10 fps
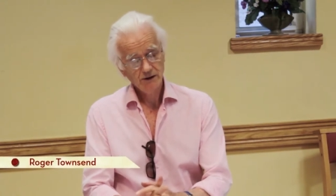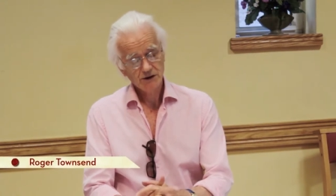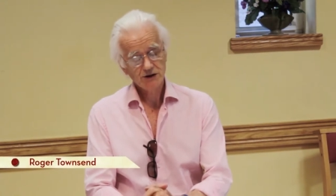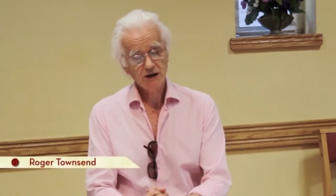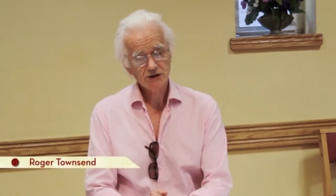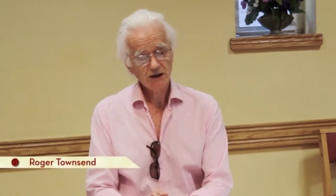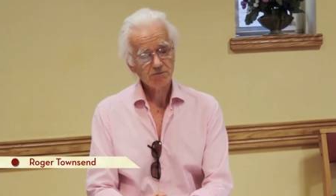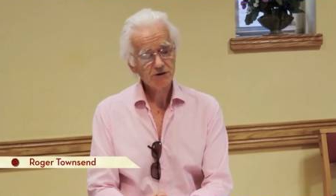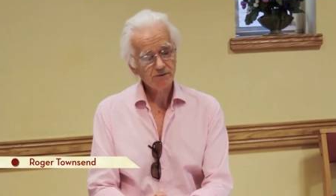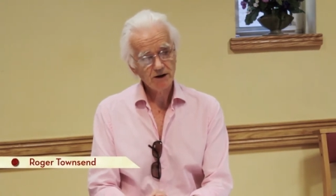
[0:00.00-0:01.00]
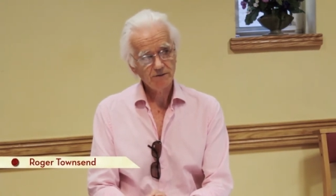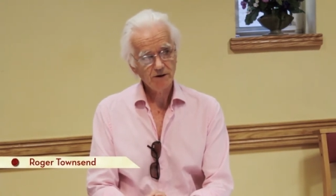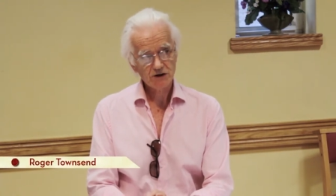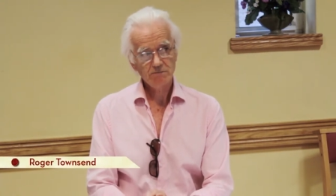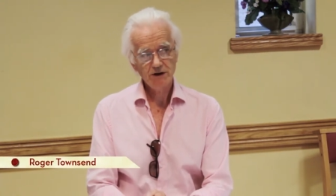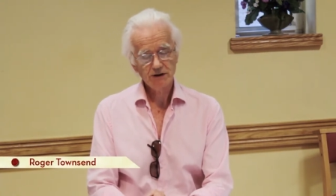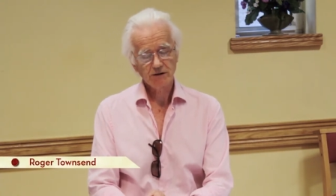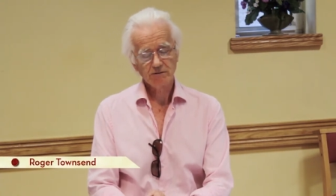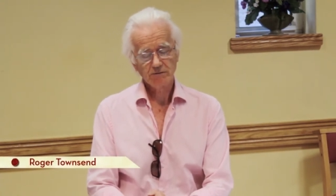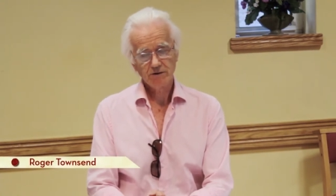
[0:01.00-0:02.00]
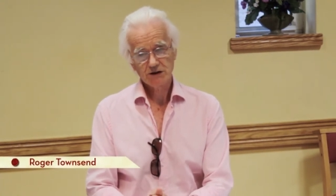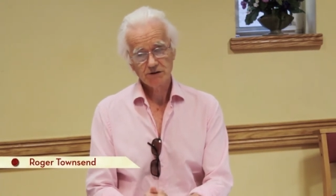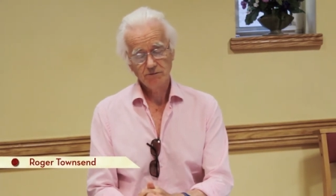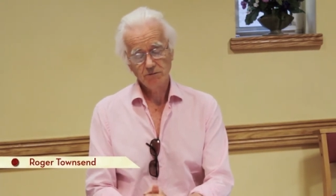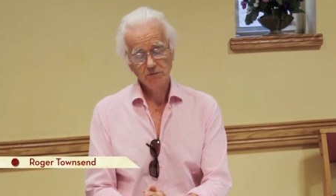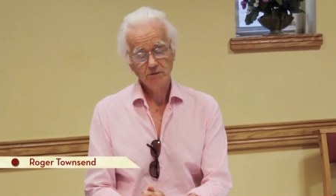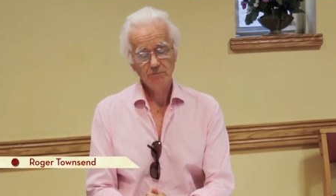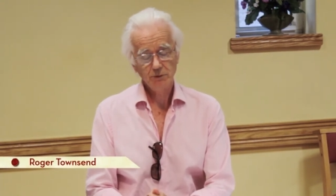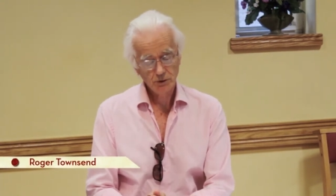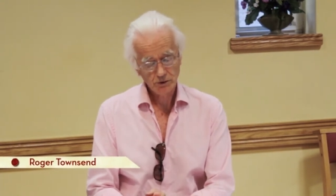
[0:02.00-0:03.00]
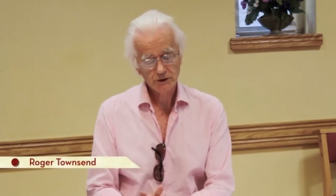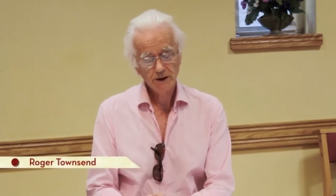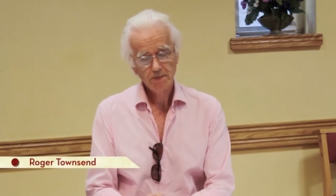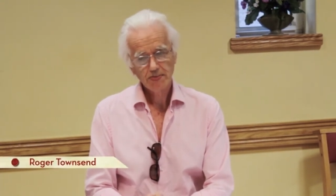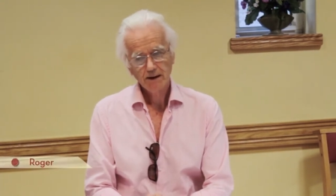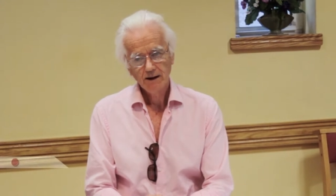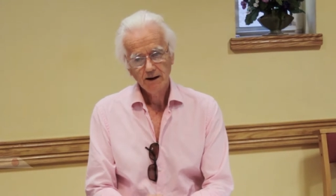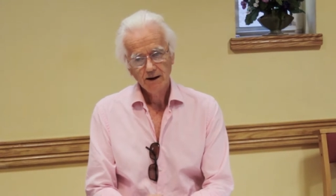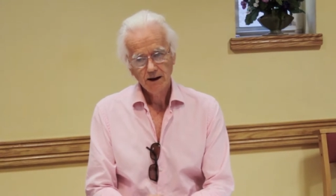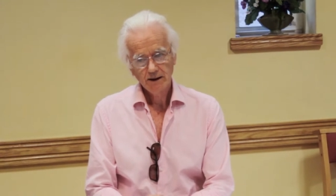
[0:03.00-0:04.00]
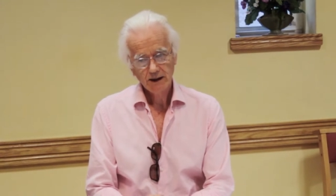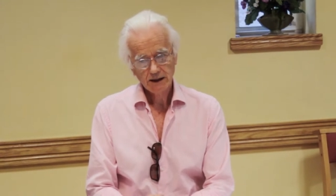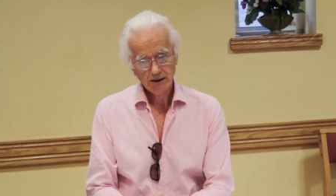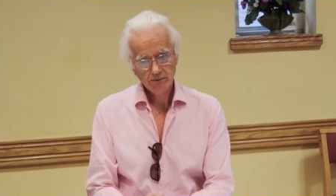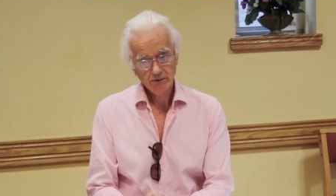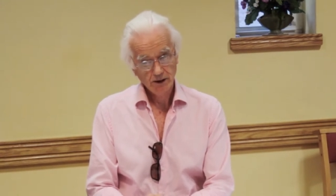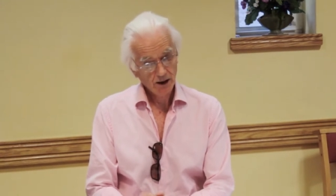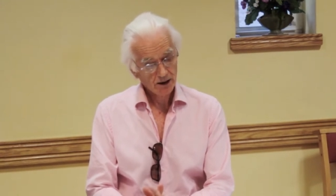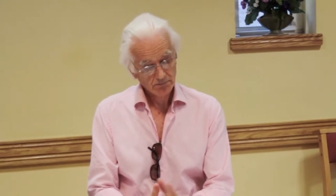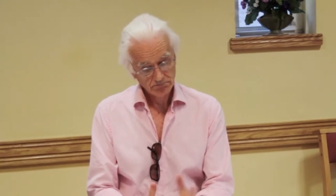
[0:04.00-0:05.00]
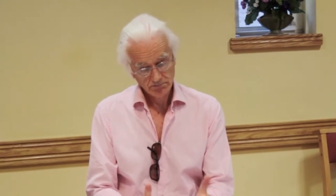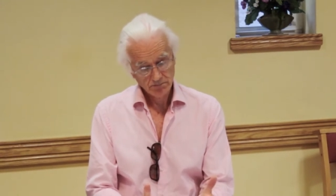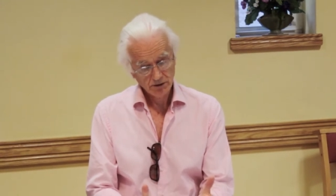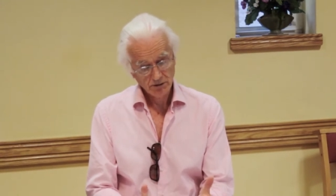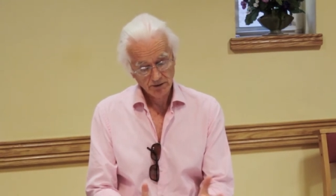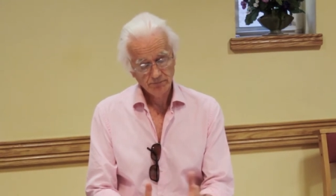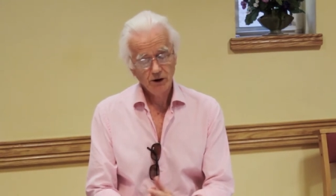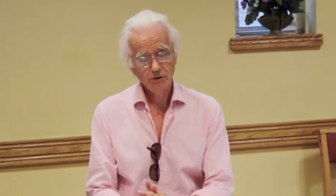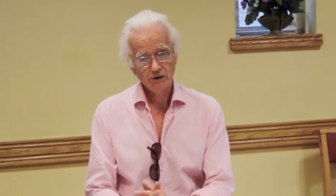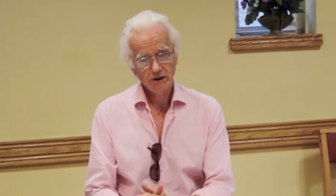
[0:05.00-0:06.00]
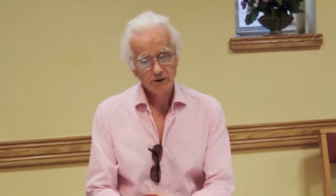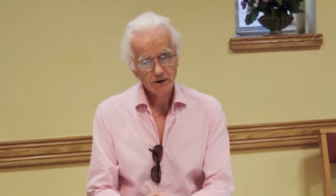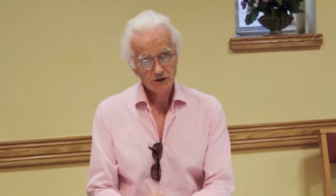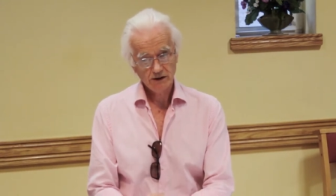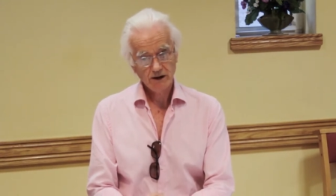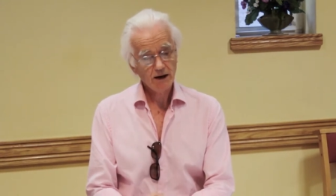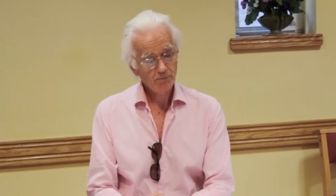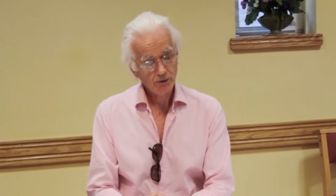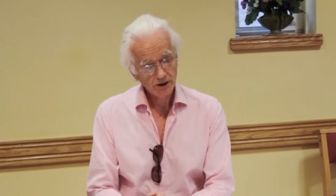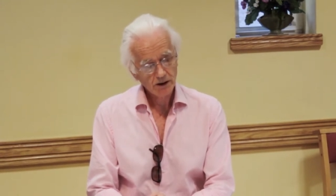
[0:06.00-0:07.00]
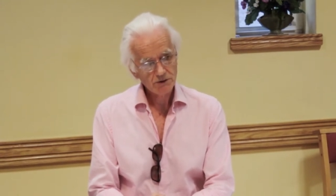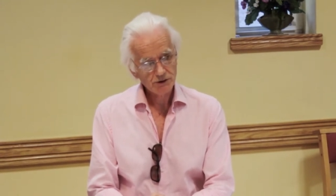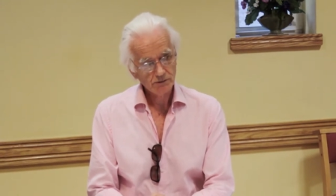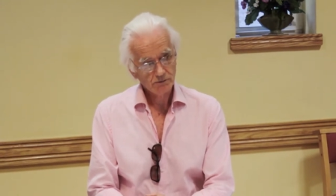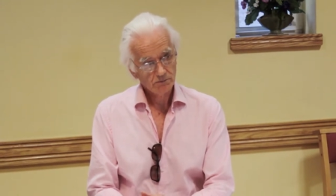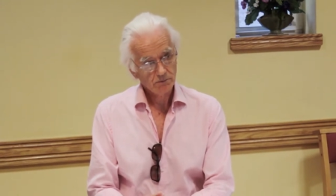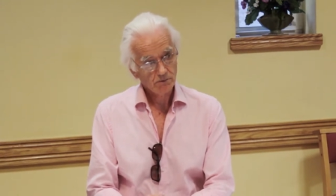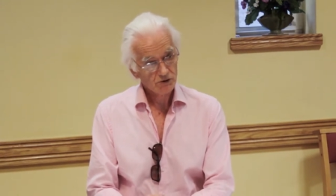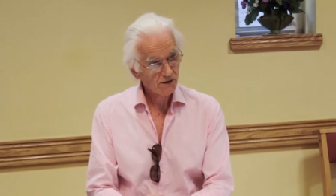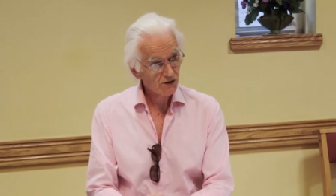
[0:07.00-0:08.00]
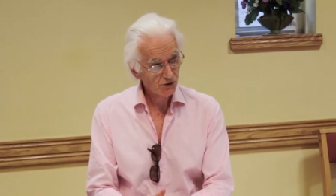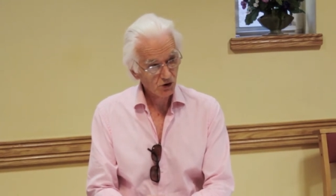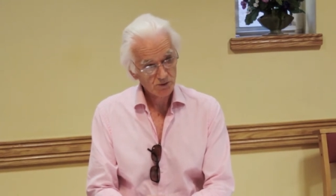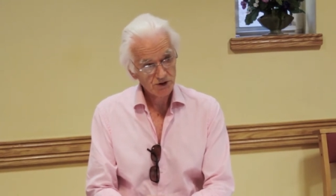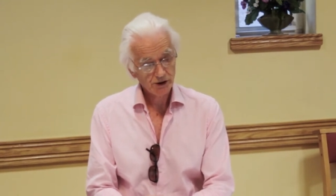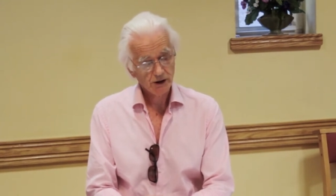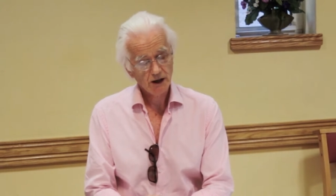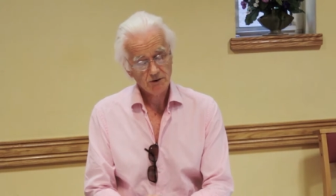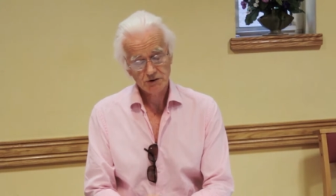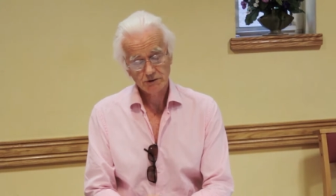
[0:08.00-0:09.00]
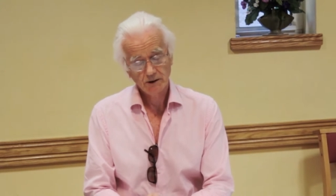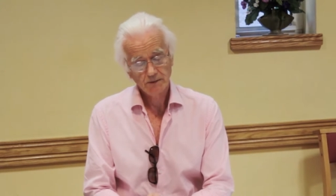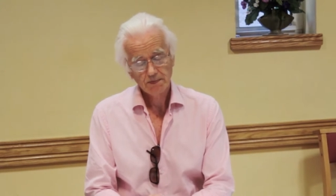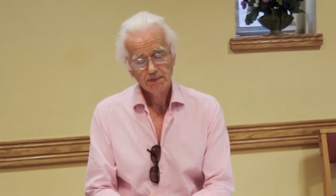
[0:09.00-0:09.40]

in the sense that was the very first meeting of the Festival Board. And that came, and I got involved in it because at that point I was in the Salisbury City Council.